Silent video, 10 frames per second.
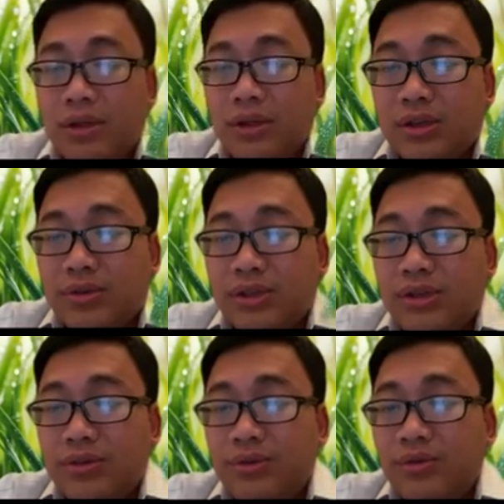So
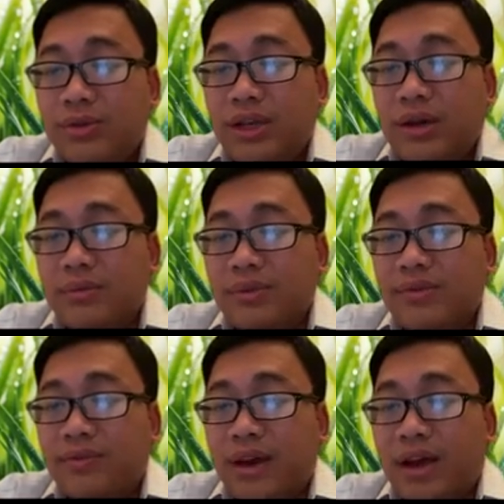2 times
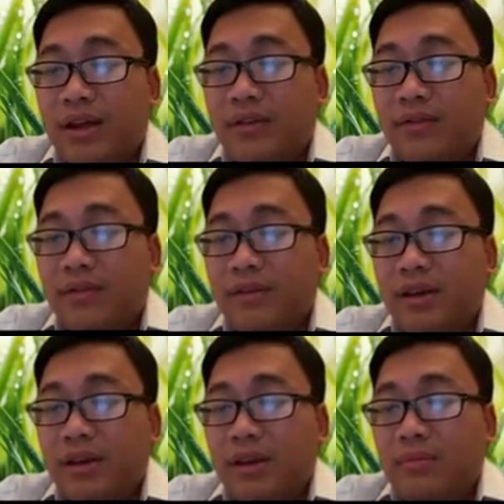5
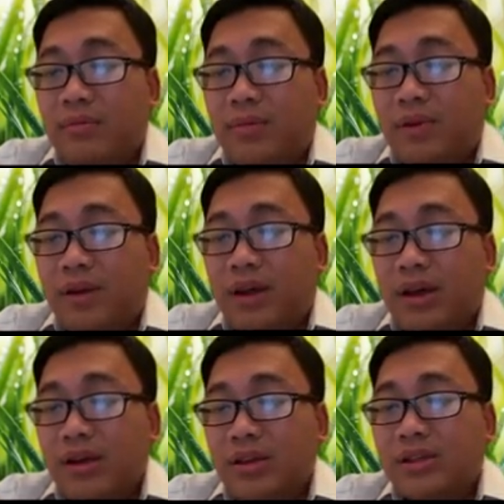
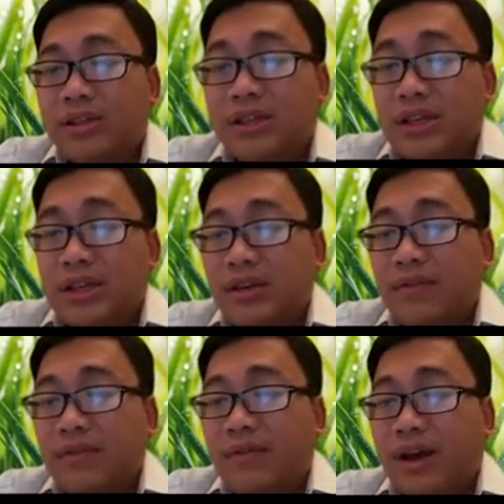plus
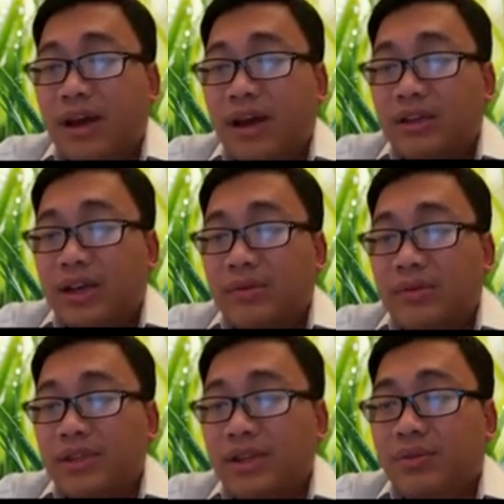5
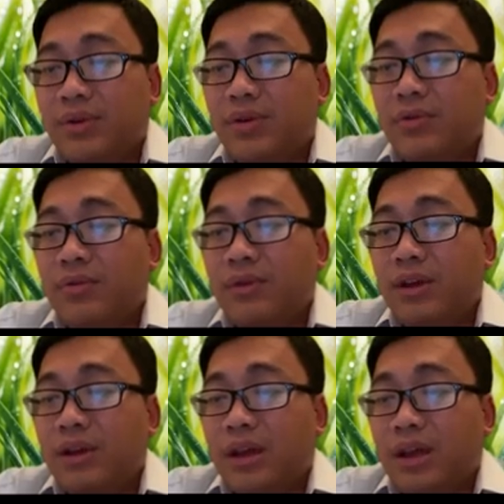times 0,
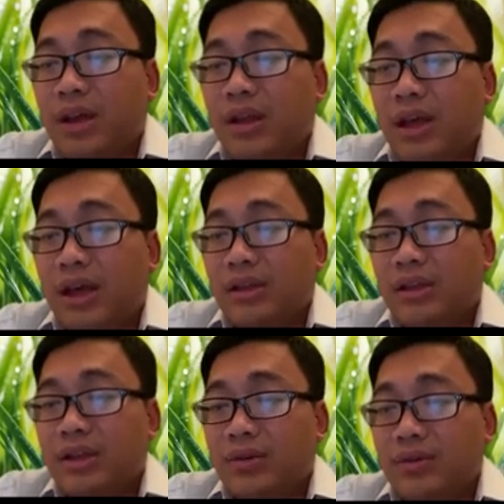and that
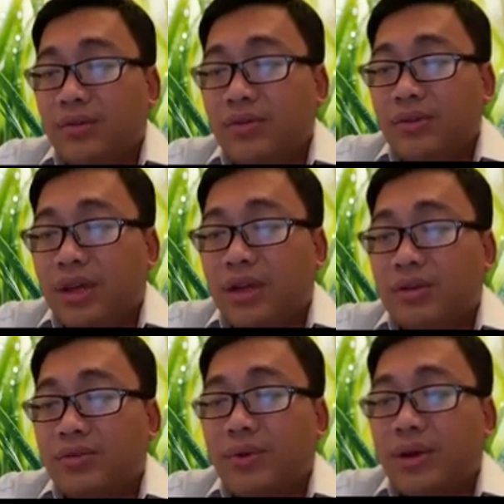equal to 10
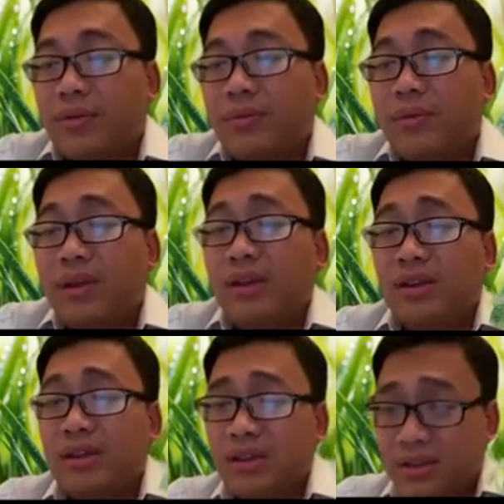as well.
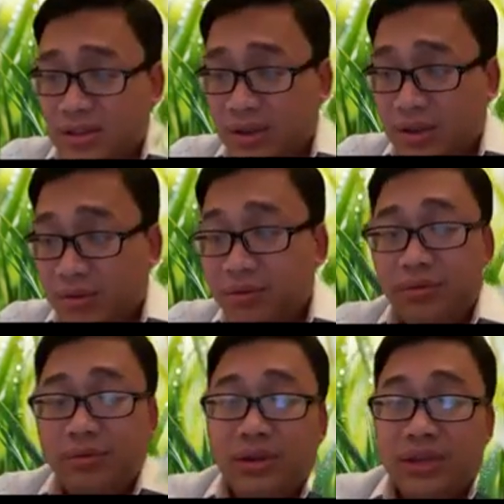So
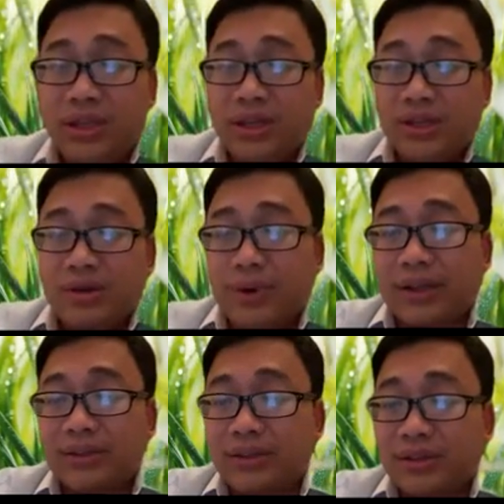D is
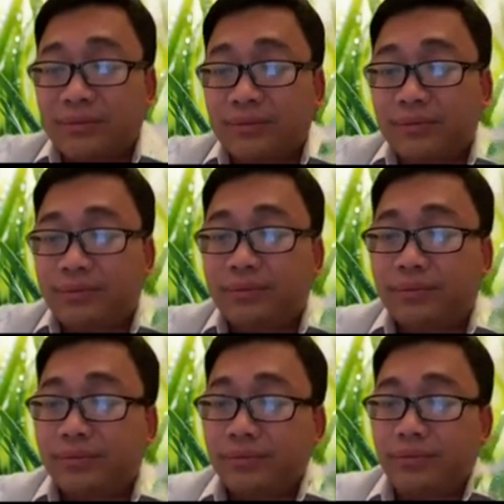correct.
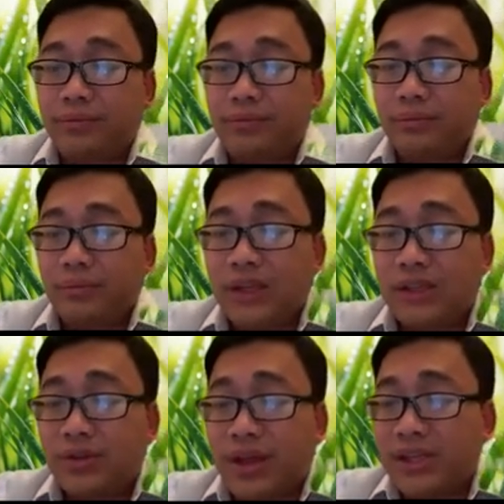
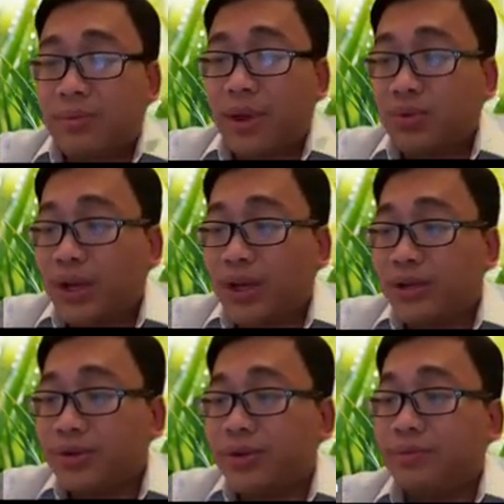So that's the best way to
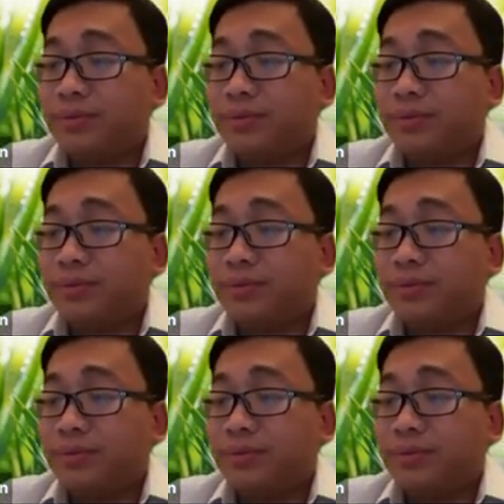do it.